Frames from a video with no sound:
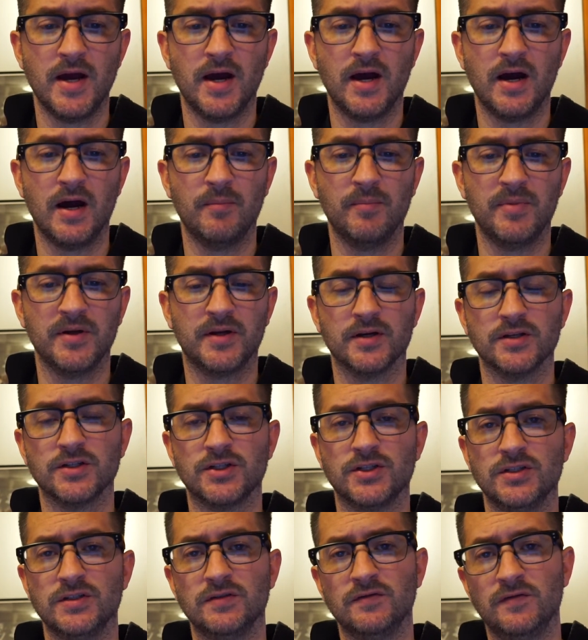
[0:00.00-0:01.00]
um, because
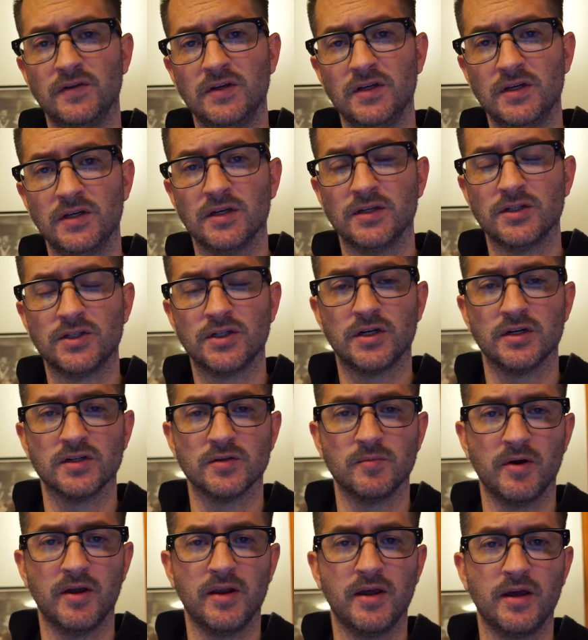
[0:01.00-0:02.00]
she's vegan, she
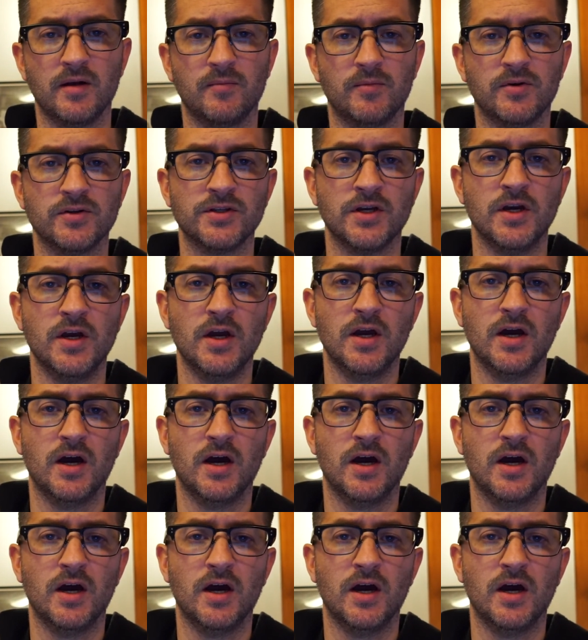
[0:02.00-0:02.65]
cares about animals.